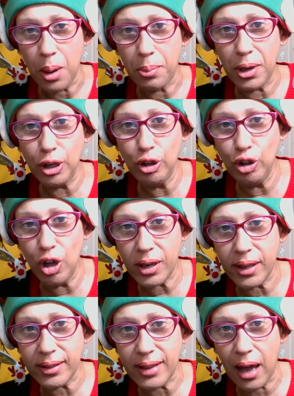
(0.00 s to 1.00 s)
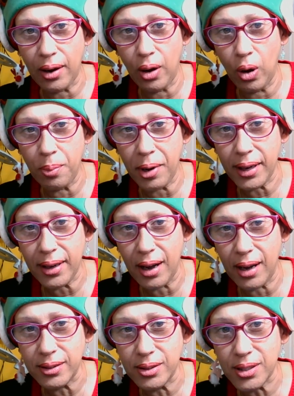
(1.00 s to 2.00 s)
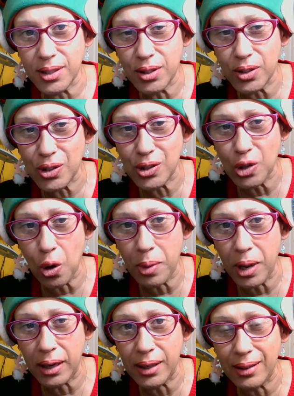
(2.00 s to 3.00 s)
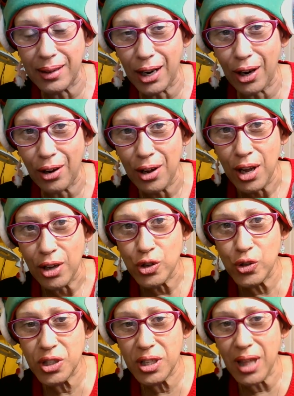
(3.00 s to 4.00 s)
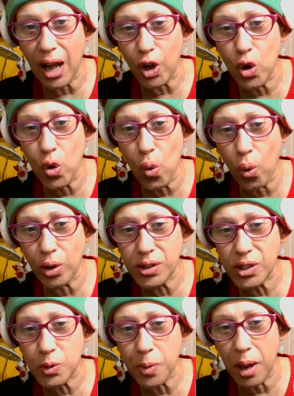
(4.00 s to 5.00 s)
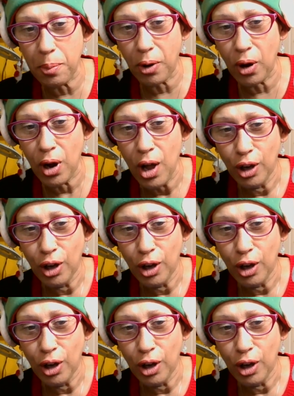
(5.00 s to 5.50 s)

But look at that. Oh my God. You see the snowman in there? You see that gorgeous paper?